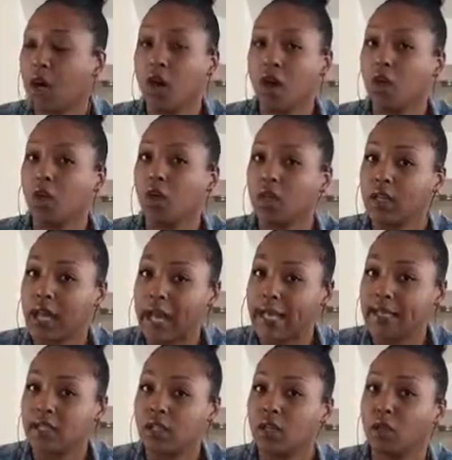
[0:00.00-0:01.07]
look
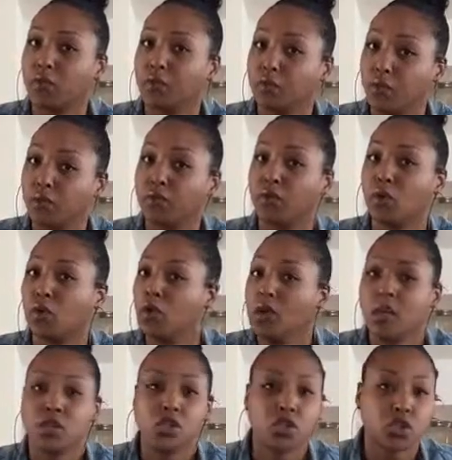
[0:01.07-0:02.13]
nice, look beautiful,
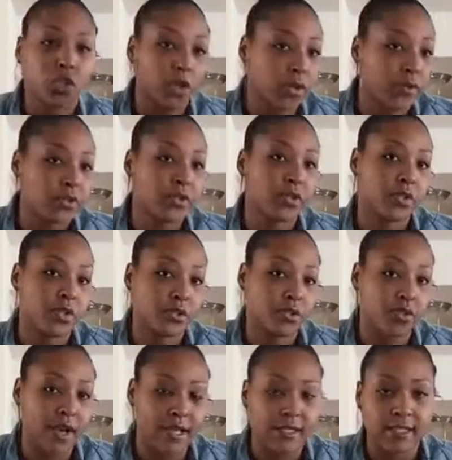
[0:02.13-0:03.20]
skirts,
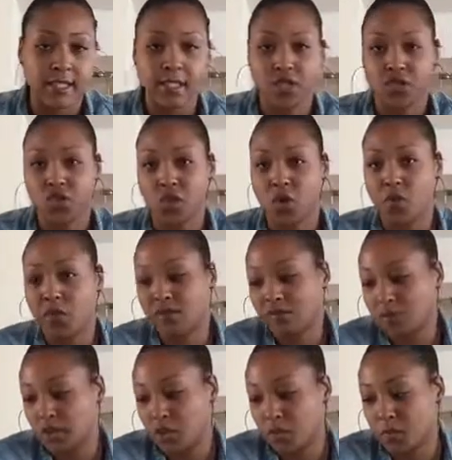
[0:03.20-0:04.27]
dresses, showing
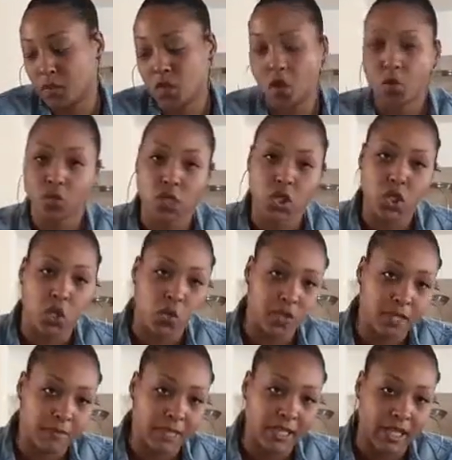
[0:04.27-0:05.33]
some shoulders, showing
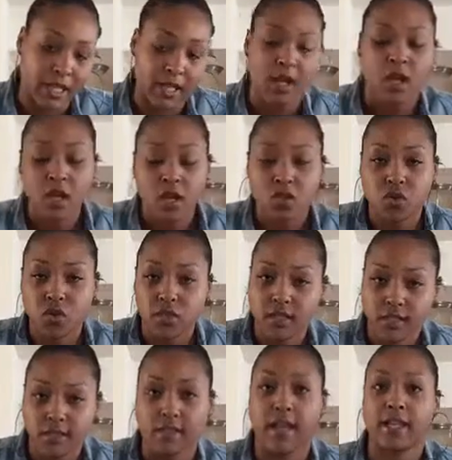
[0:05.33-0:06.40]
some skin. Taurus
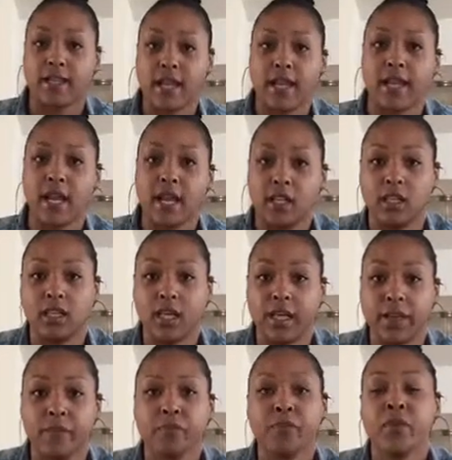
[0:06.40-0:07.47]
is like that kind of
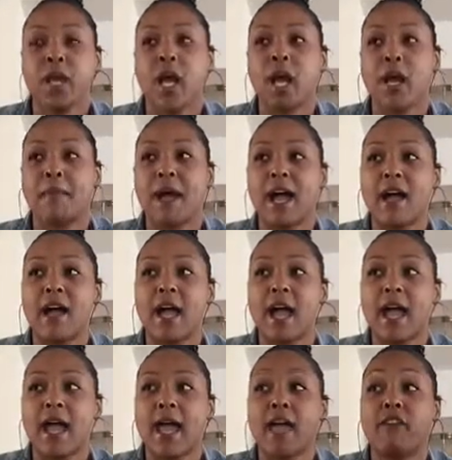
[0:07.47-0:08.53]
thing.
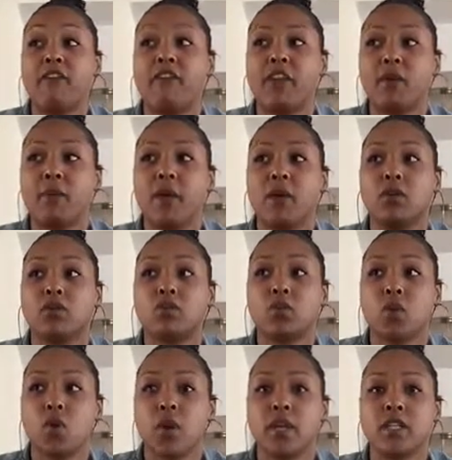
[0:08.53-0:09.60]
I have female
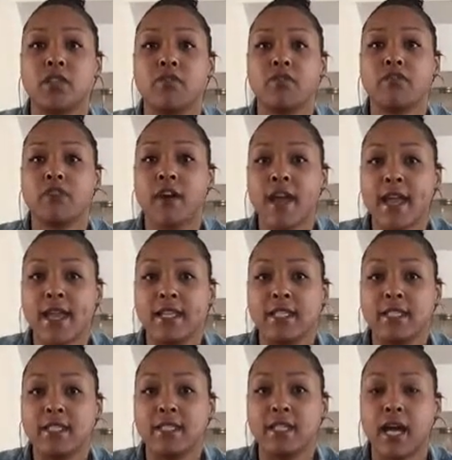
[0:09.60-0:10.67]
Taurus
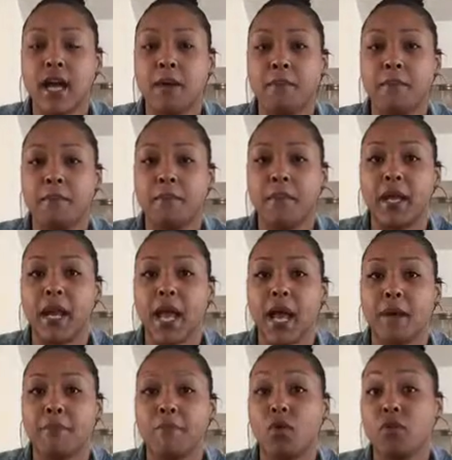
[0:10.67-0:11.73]
friends, but
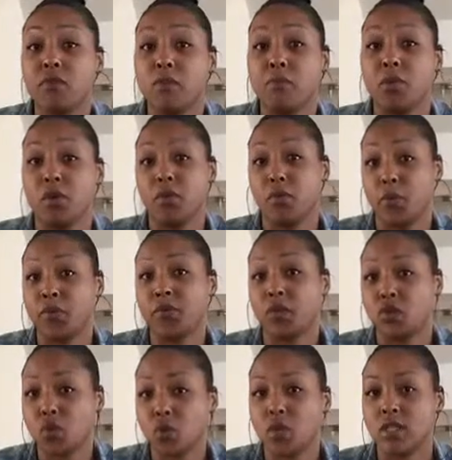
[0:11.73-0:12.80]
I'm more familiar with the
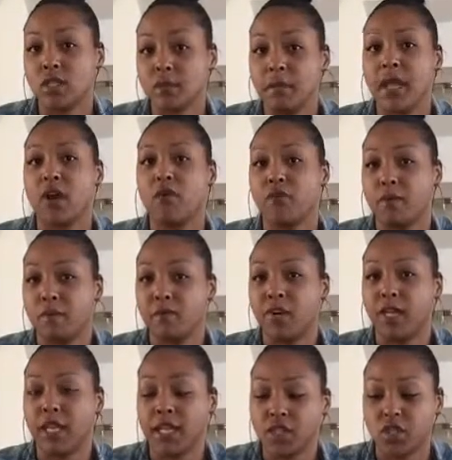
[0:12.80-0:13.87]
Taurus male from a
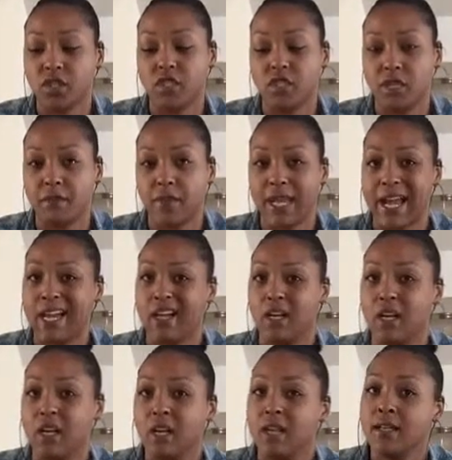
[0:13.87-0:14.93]
relationship kind of
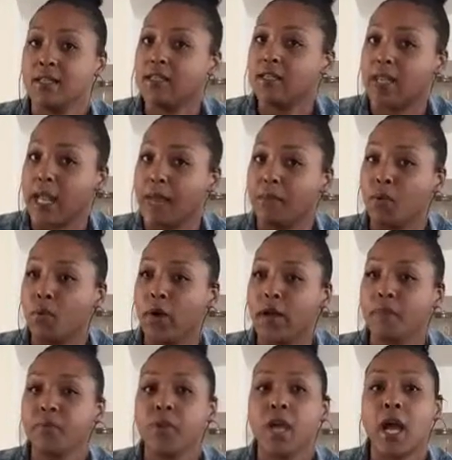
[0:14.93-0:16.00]
standpoint.
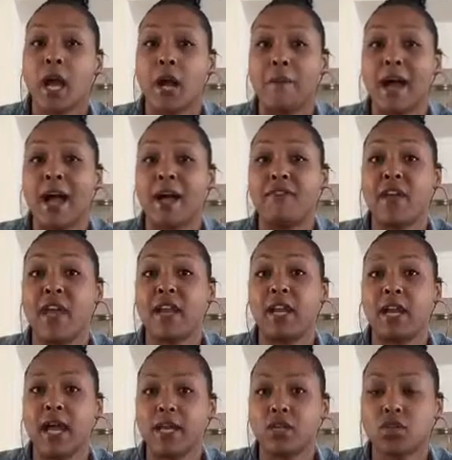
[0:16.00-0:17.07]
I've had a
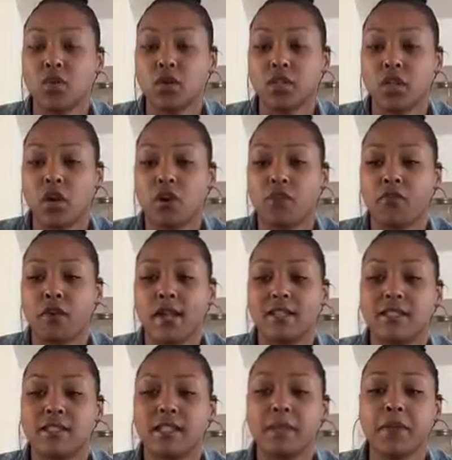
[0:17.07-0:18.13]
lot of Taurus
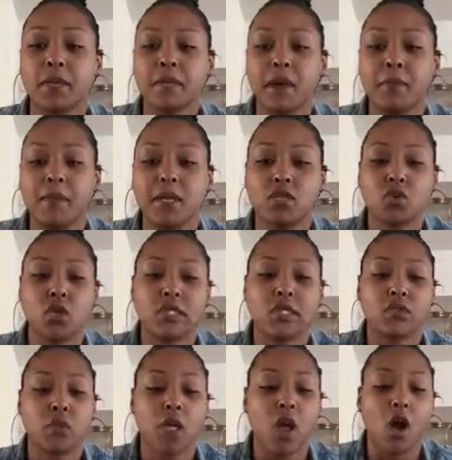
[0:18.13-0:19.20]
girlfriends. Something about me and Taurus
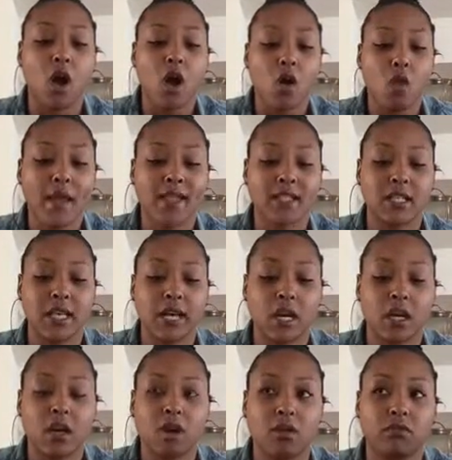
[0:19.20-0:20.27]
is we always get
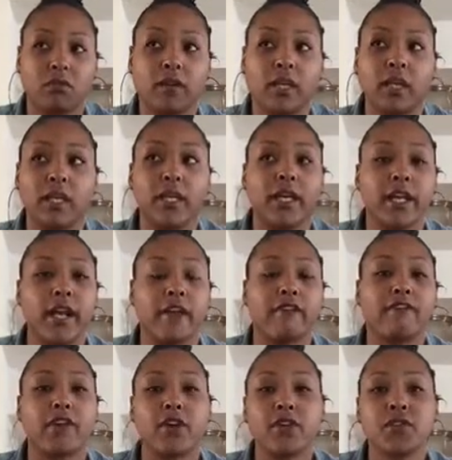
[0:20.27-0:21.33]
along really good at
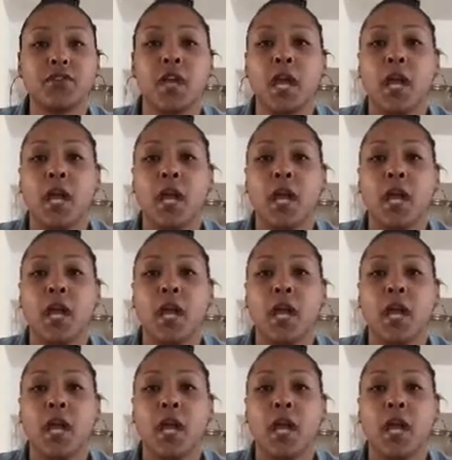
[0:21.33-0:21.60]
first,